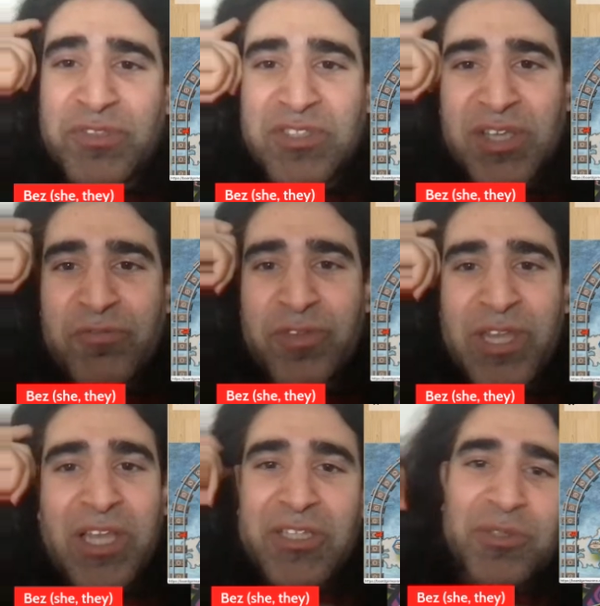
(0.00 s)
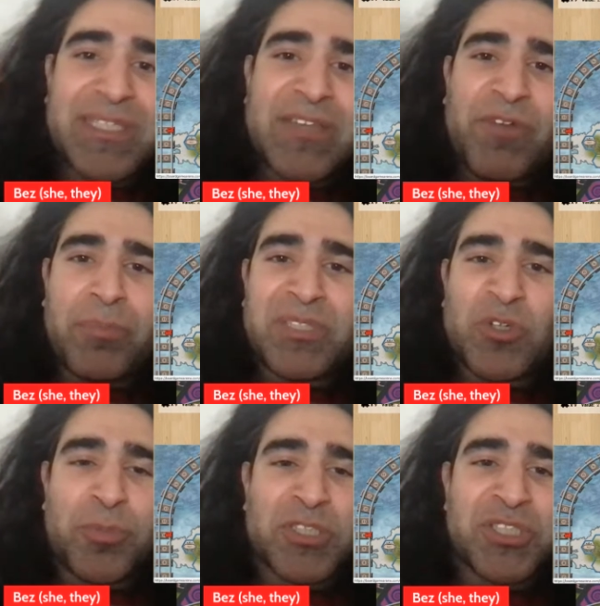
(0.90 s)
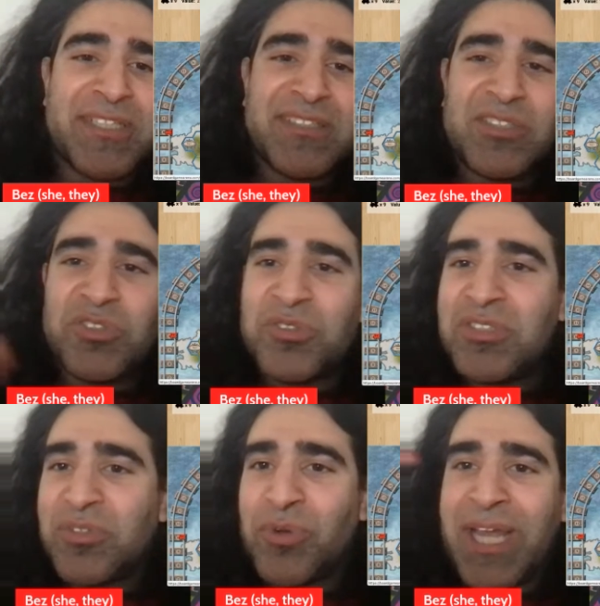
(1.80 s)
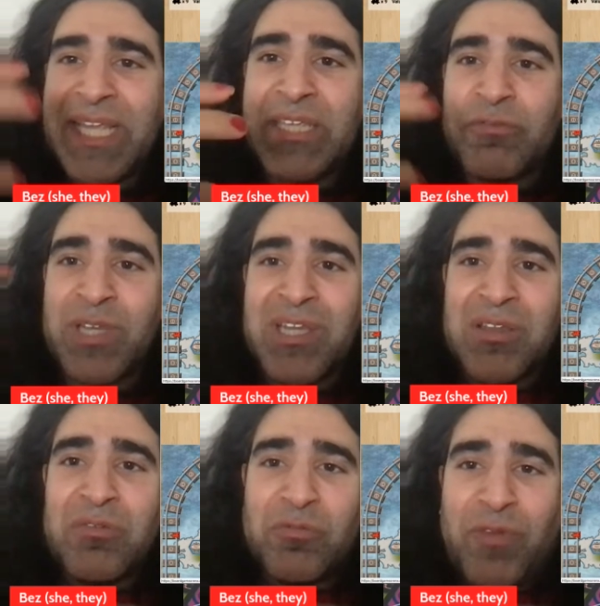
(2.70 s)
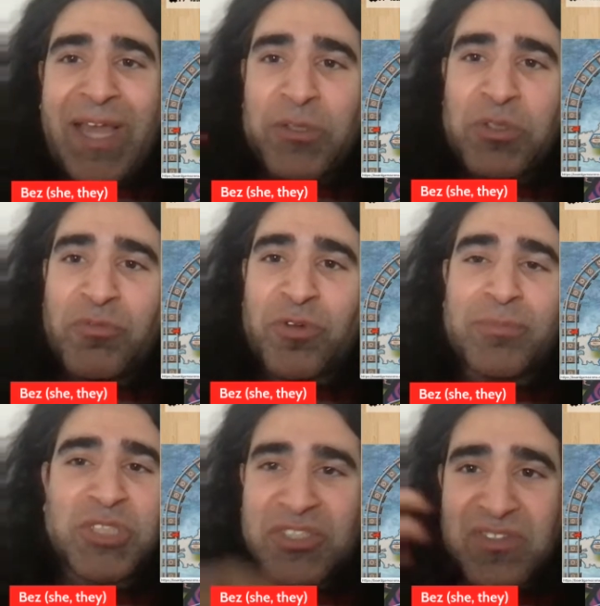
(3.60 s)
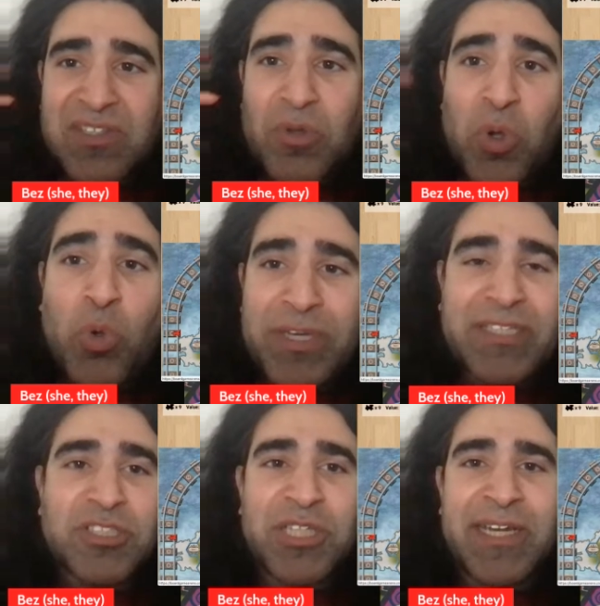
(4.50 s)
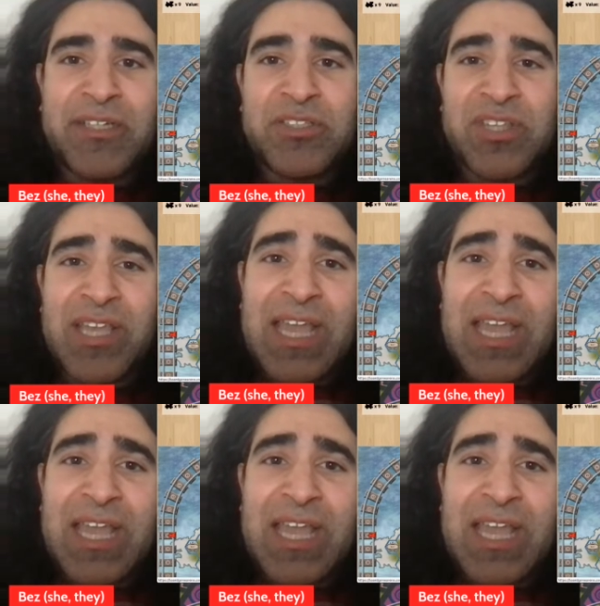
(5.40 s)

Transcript: stuff, you give up the opportunity to derive value from just owning shares.